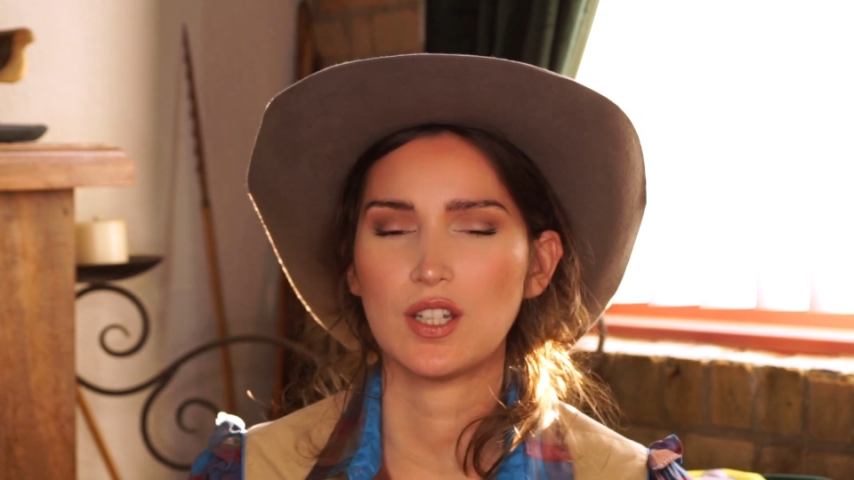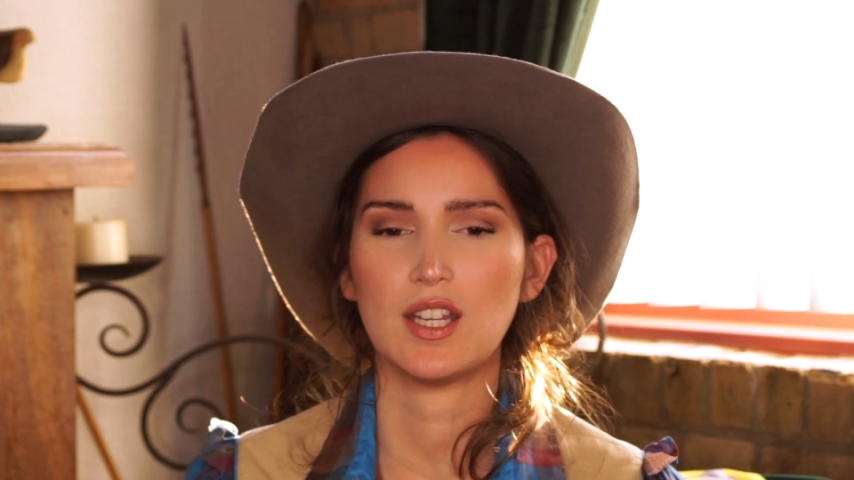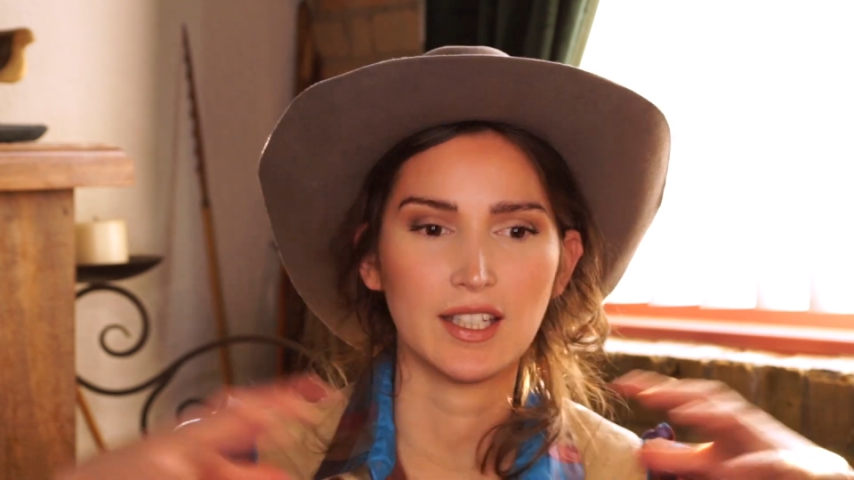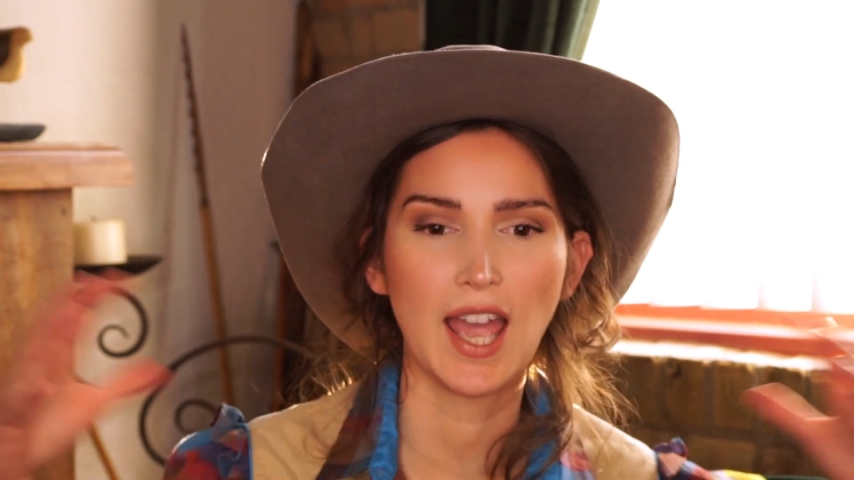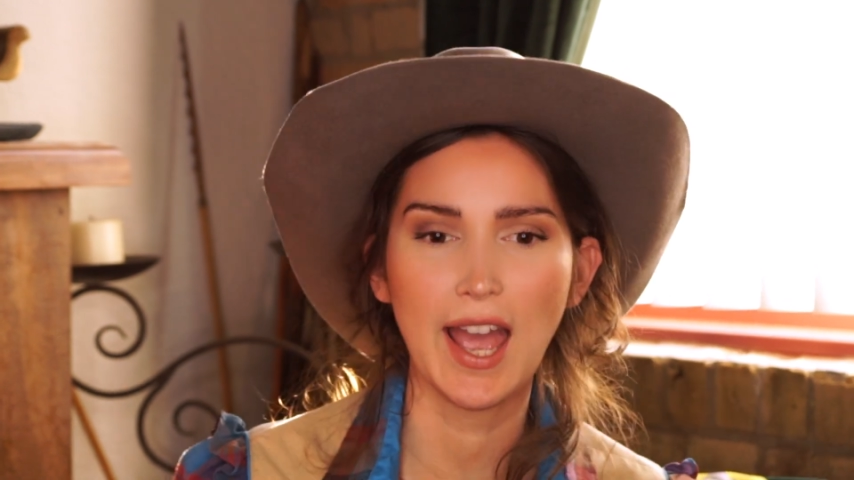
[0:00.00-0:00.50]
It
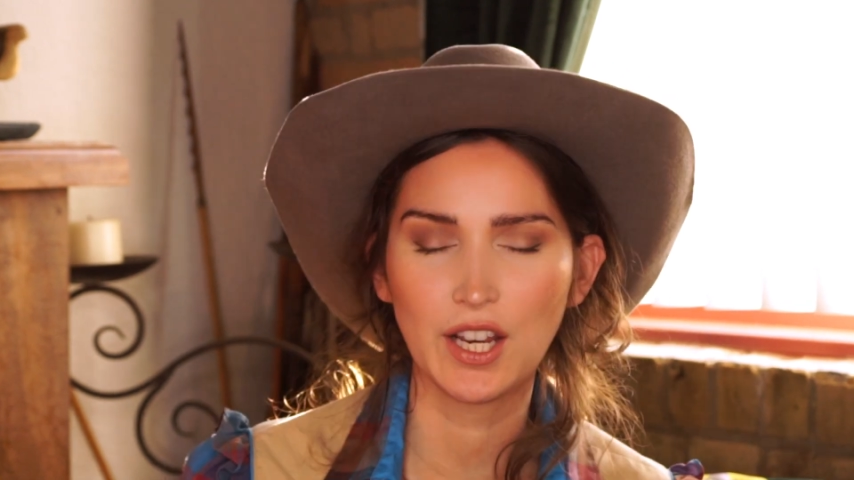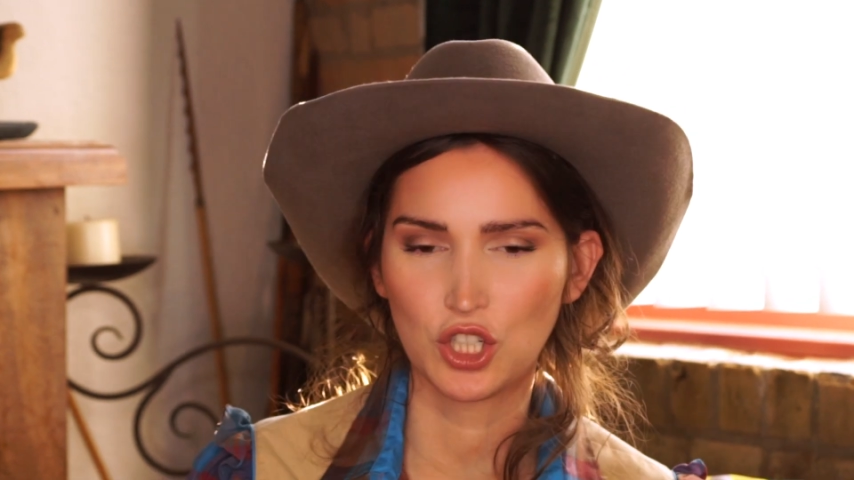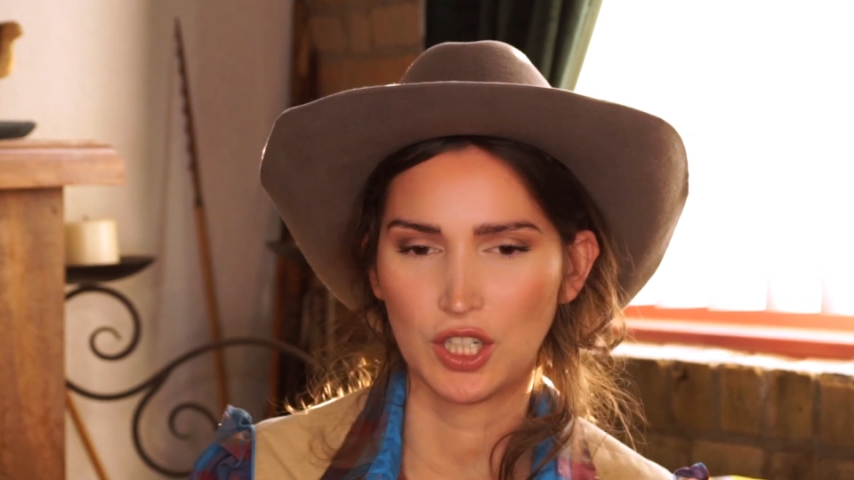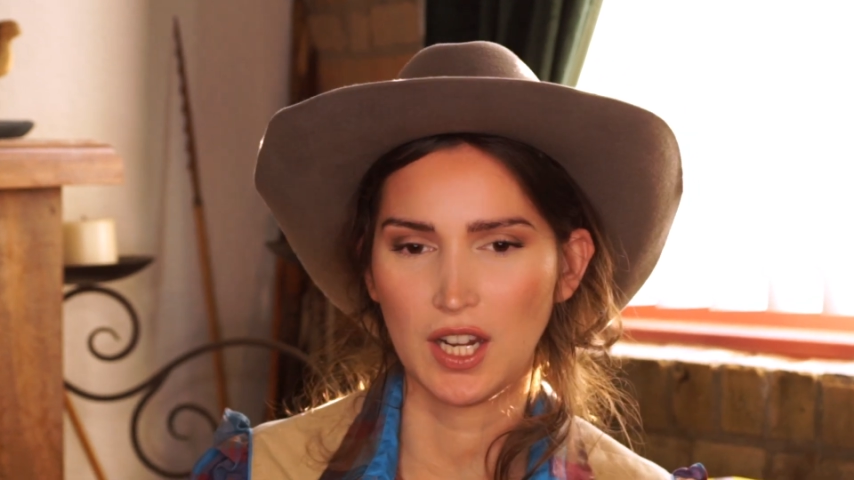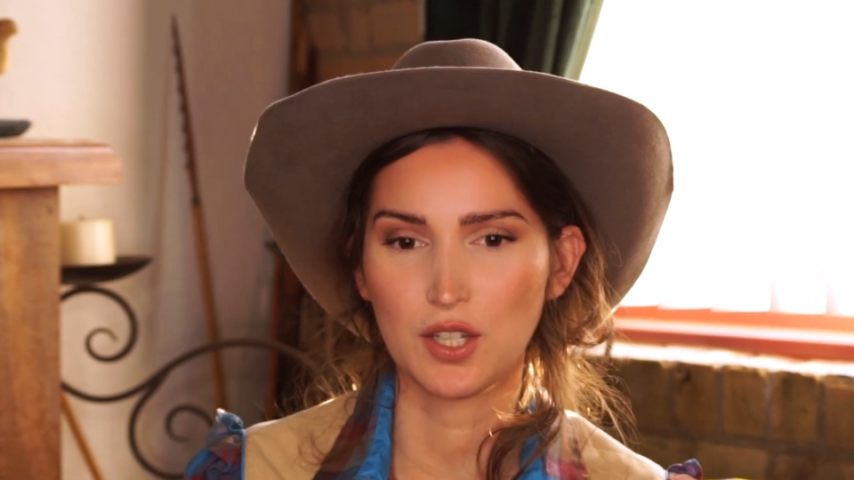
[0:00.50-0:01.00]
has
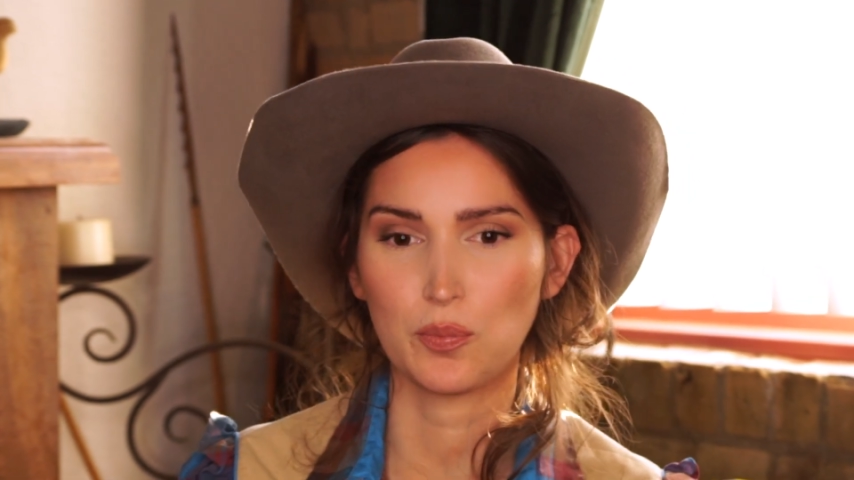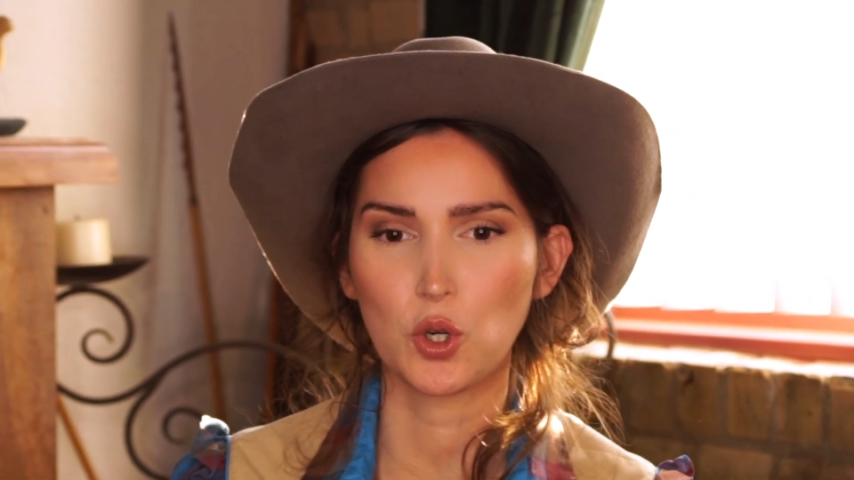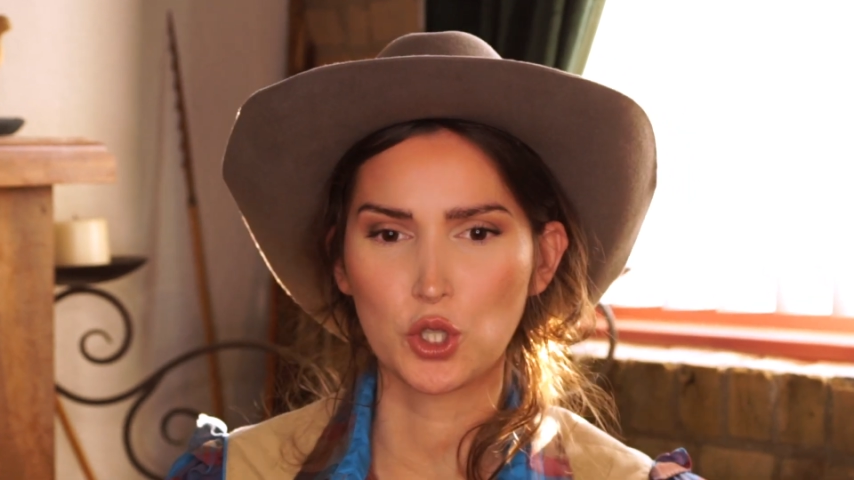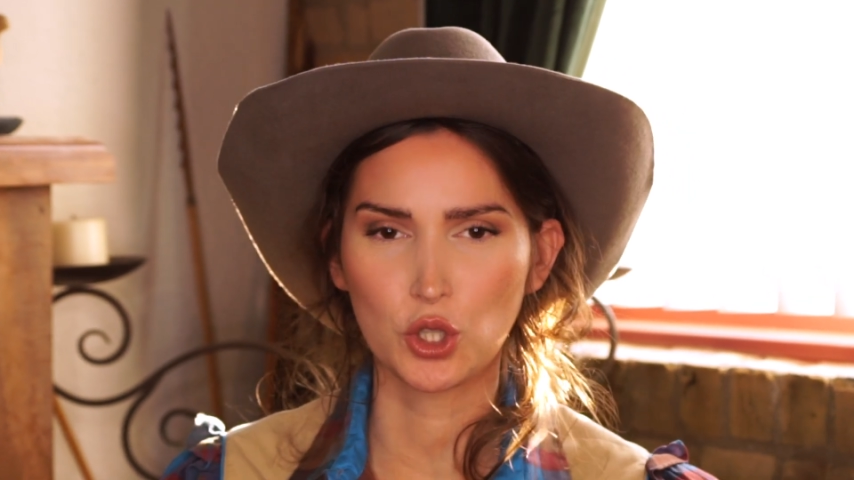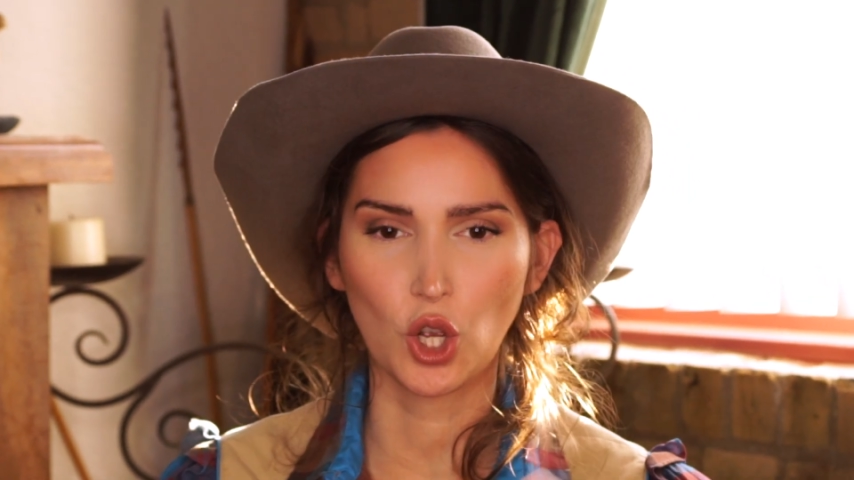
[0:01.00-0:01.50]
action, it has
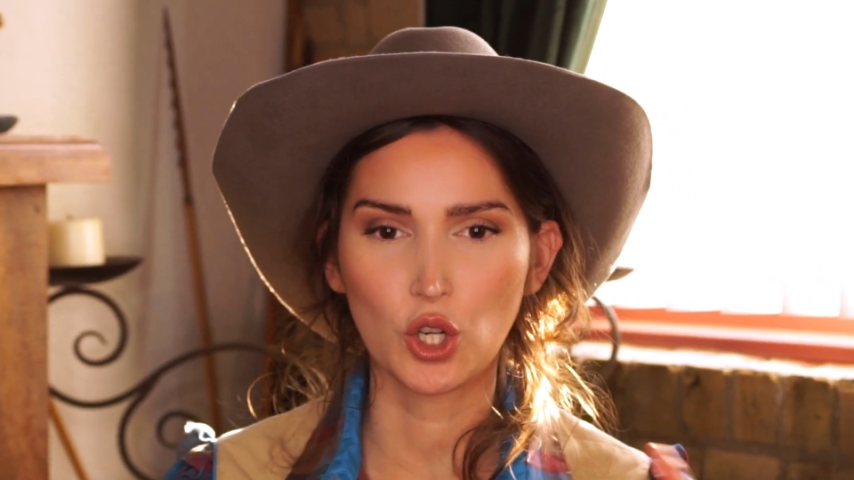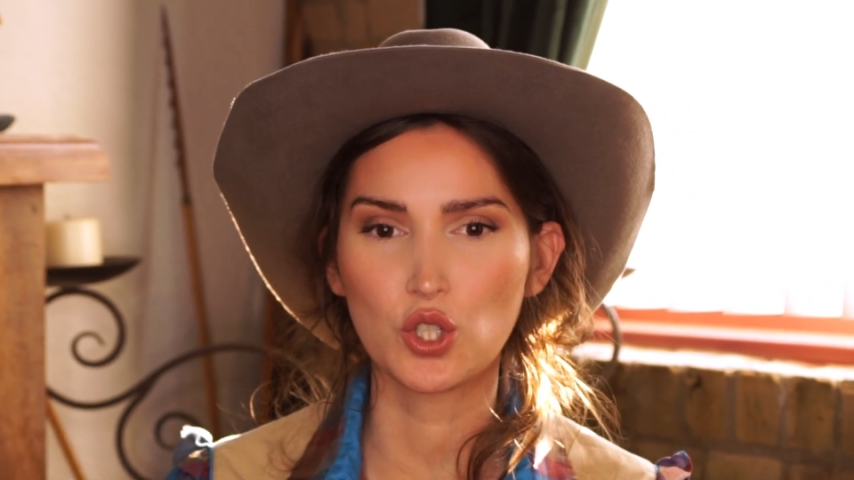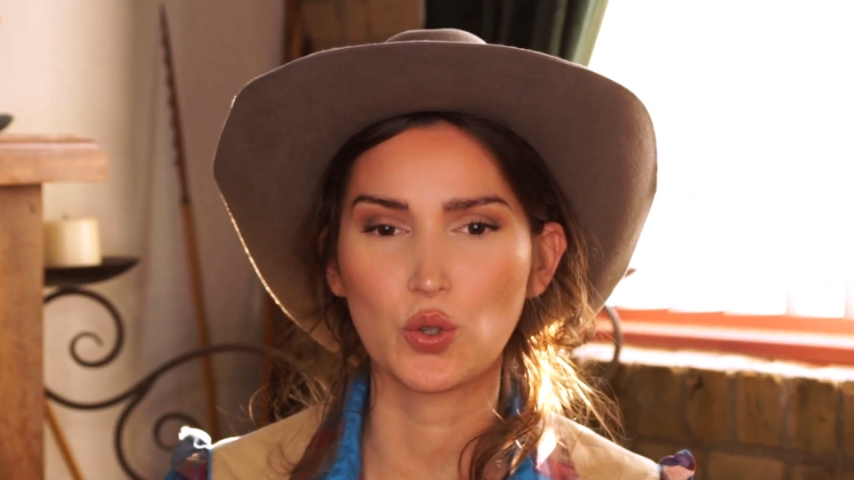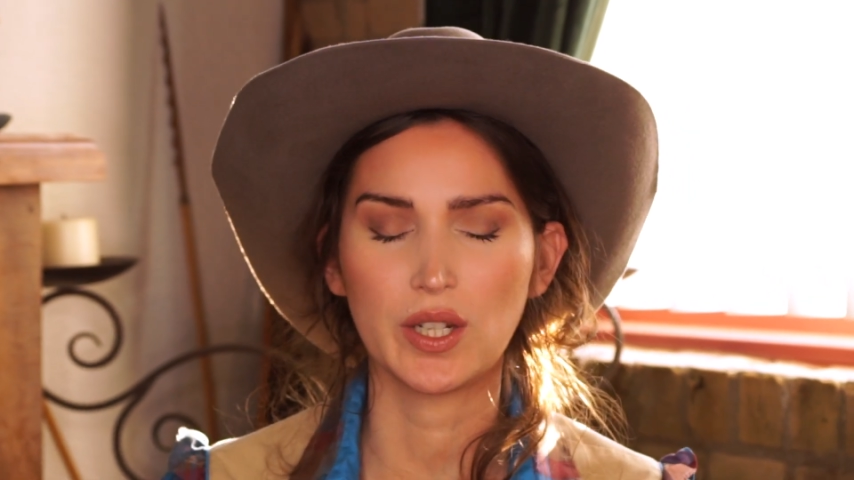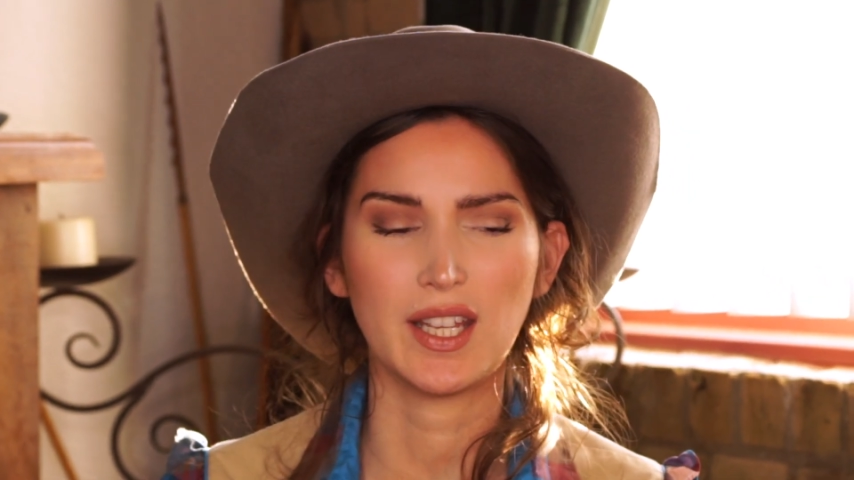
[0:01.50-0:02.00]
martial arts
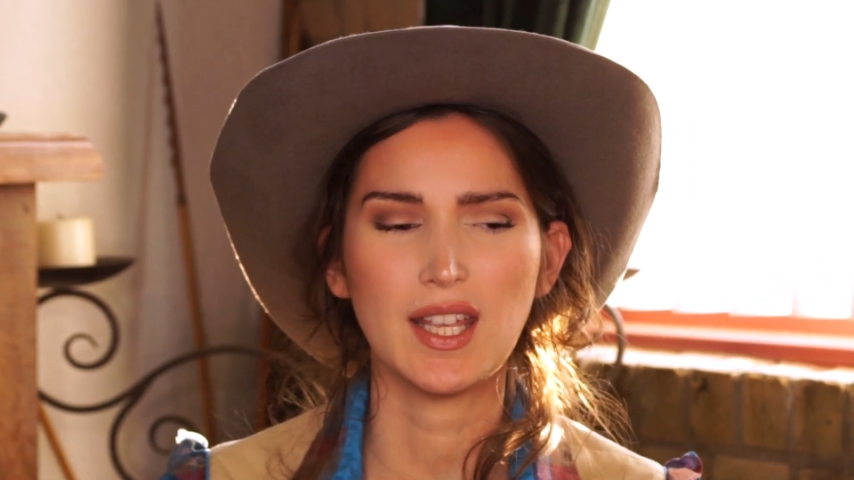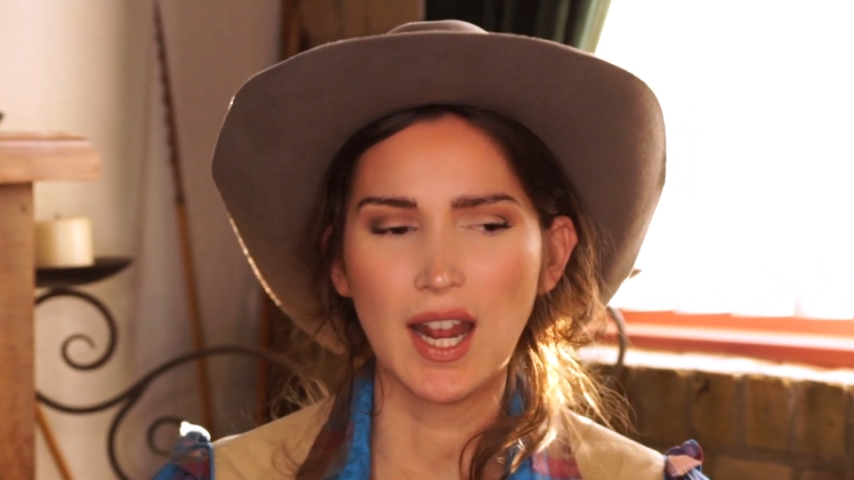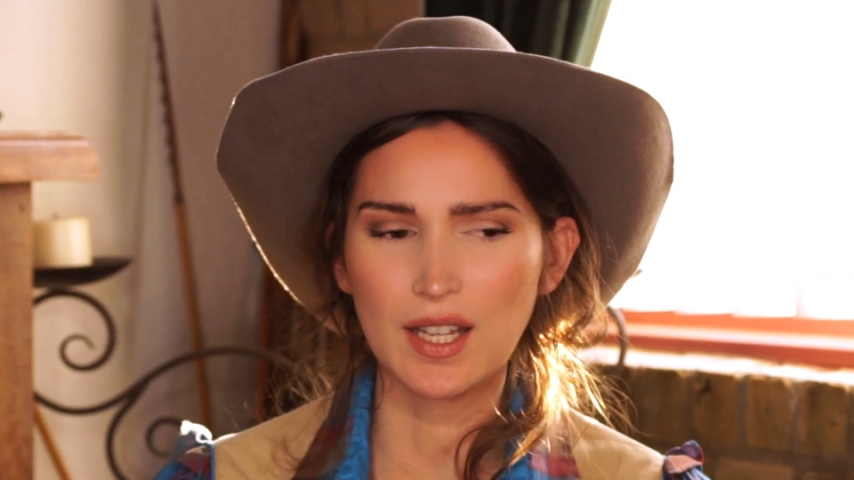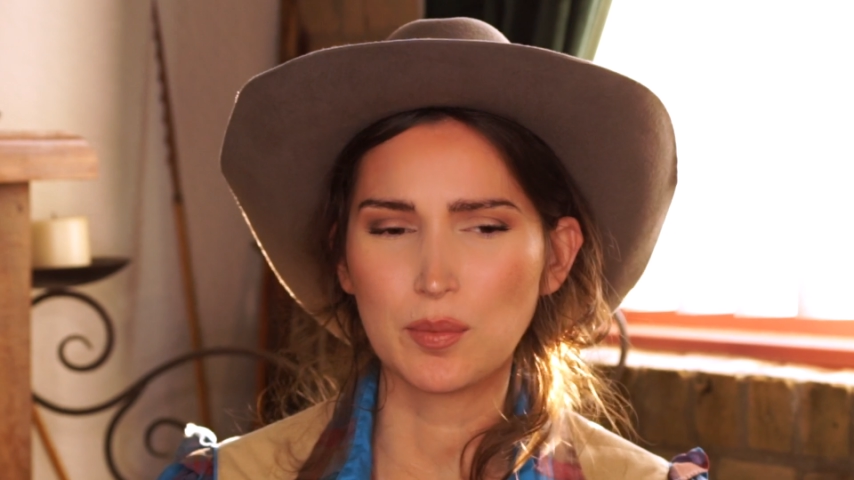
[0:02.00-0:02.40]
training, it has